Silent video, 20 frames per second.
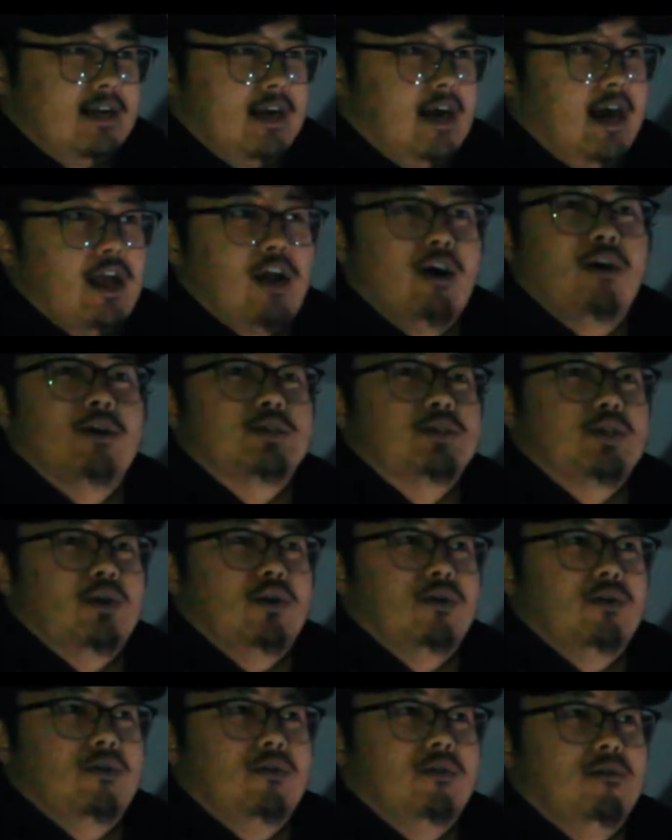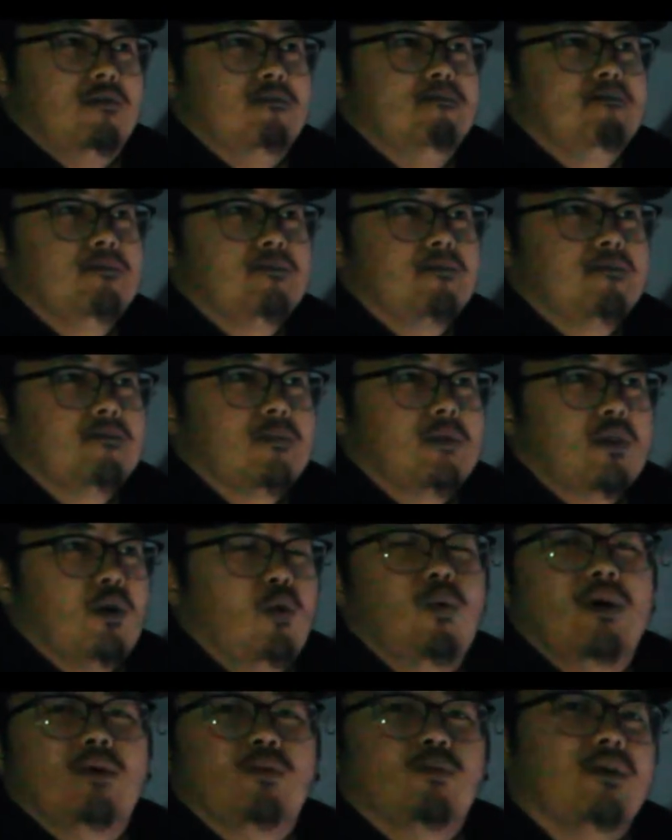I also
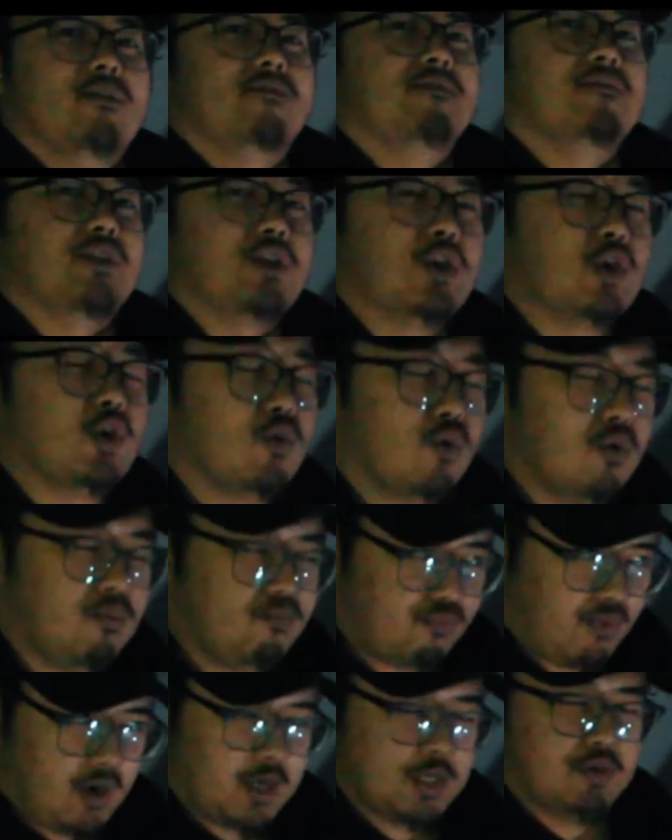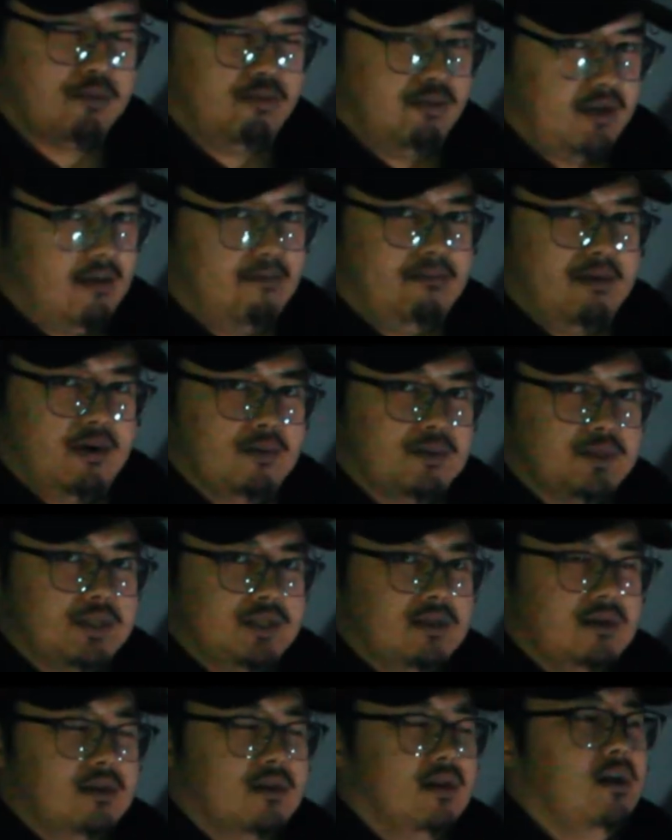went with new pressure plate
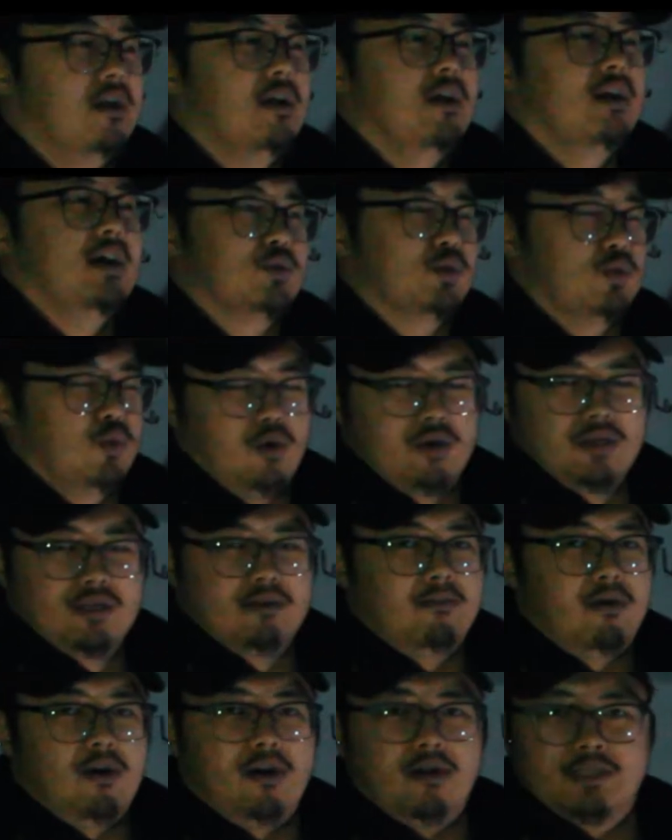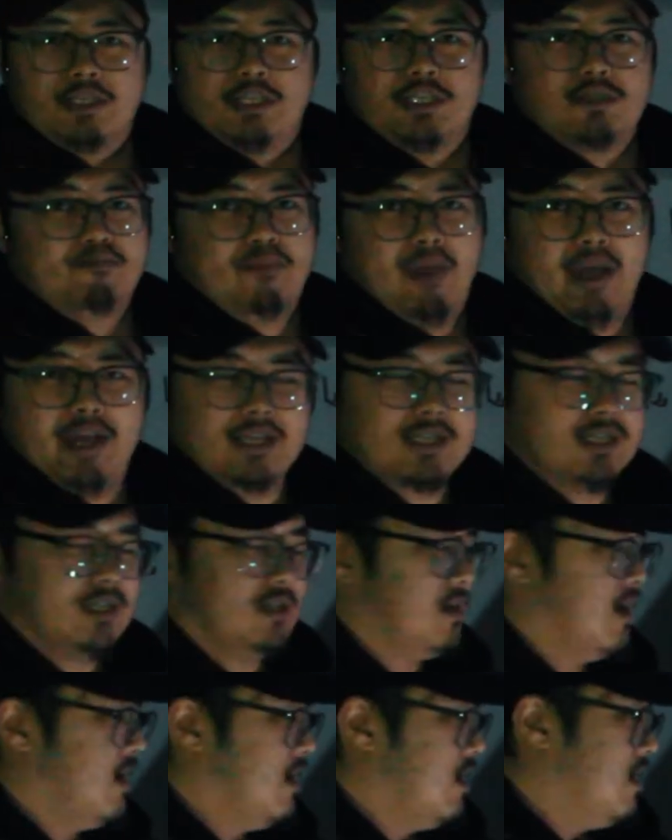bolts, torqued them all to
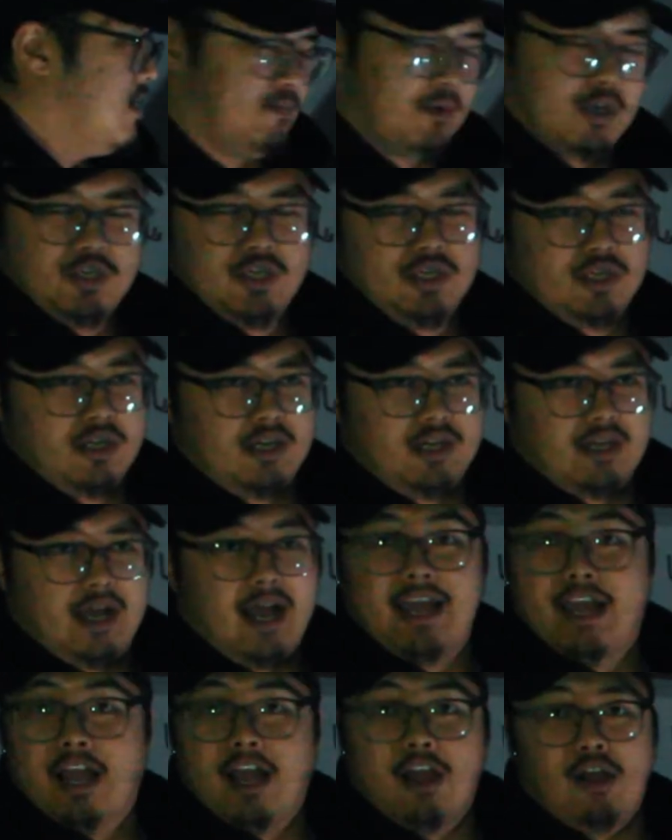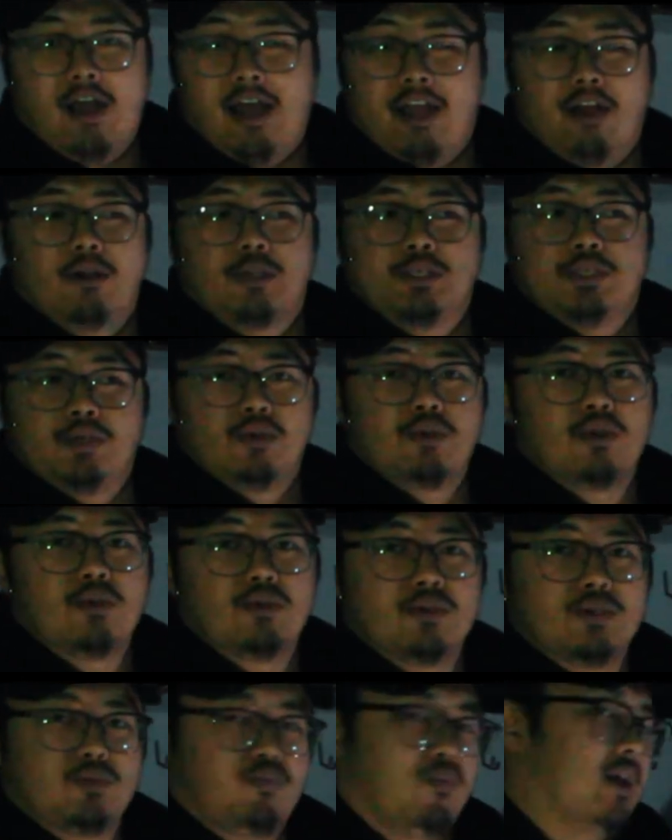specs. Especially, I also
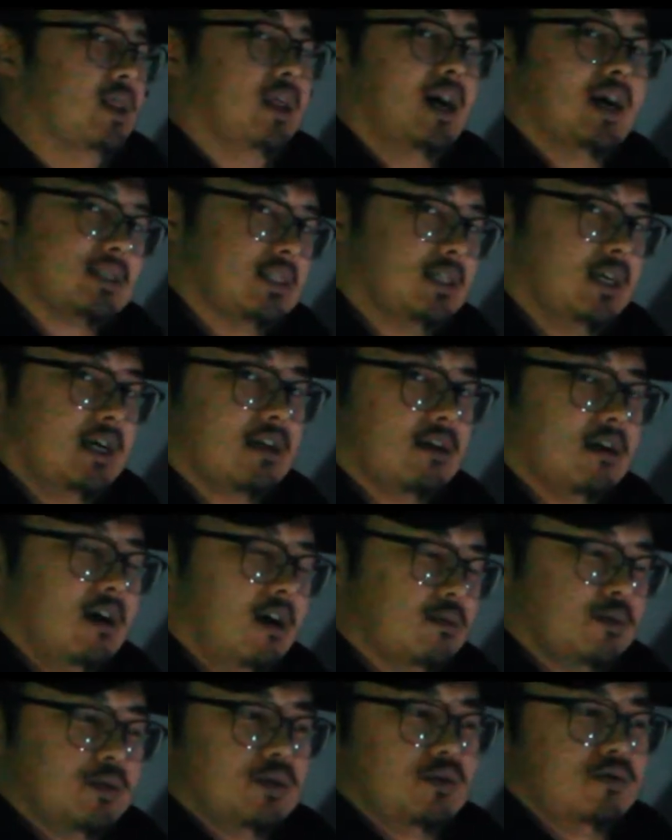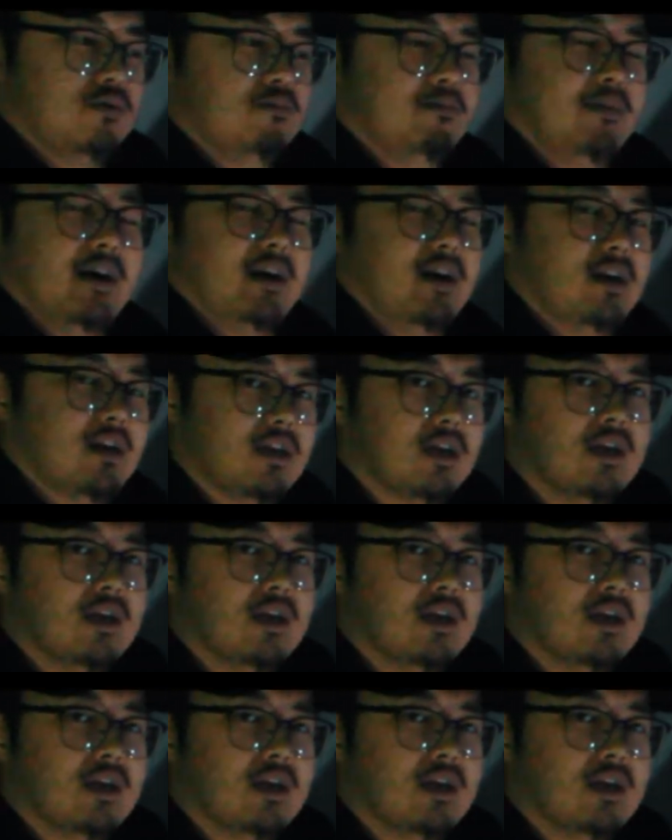used red Loctite onto my